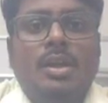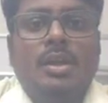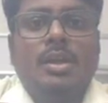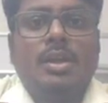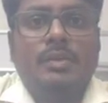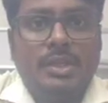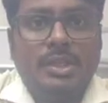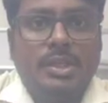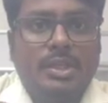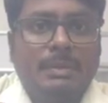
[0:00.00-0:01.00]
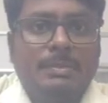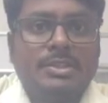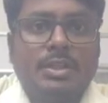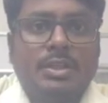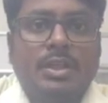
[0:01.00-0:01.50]
A very
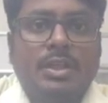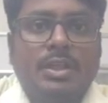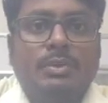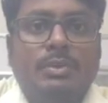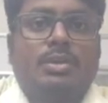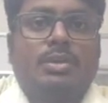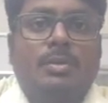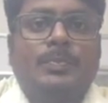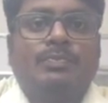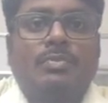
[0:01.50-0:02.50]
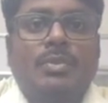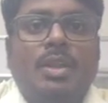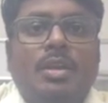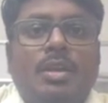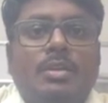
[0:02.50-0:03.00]
pleasant evening one and all.
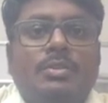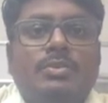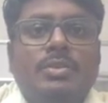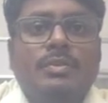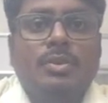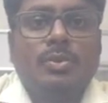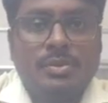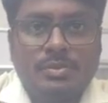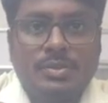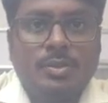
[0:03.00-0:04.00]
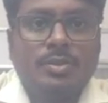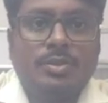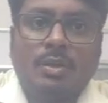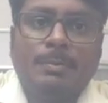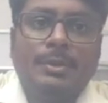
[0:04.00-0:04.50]
Today we are going to see the
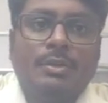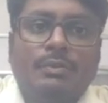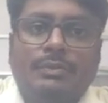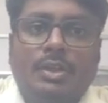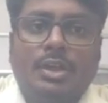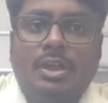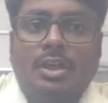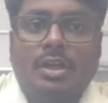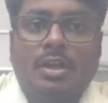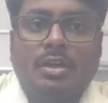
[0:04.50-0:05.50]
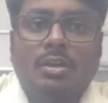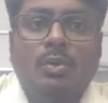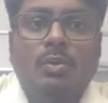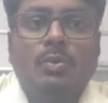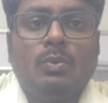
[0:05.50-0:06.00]
topic of how
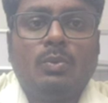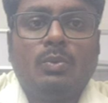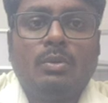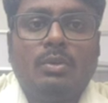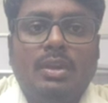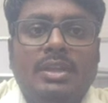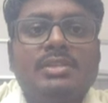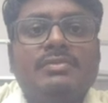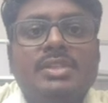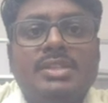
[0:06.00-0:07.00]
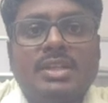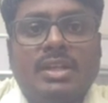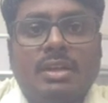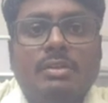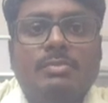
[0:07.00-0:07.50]
interfacing
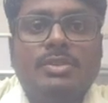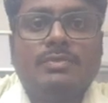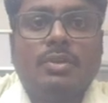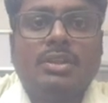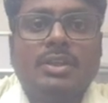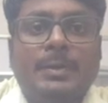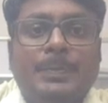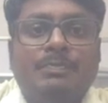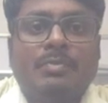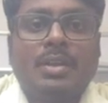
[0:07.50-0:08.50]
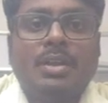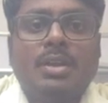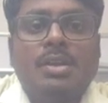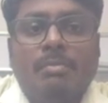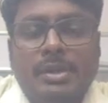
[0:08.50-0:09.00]
requirements for the
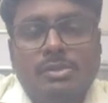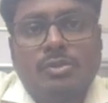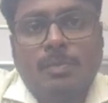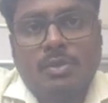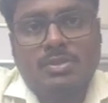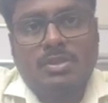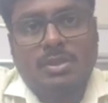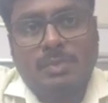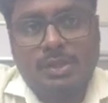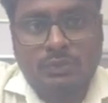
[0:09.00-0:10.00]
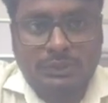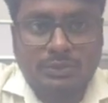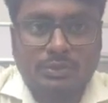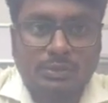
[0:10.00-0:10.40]
microprocessor and microcontroller.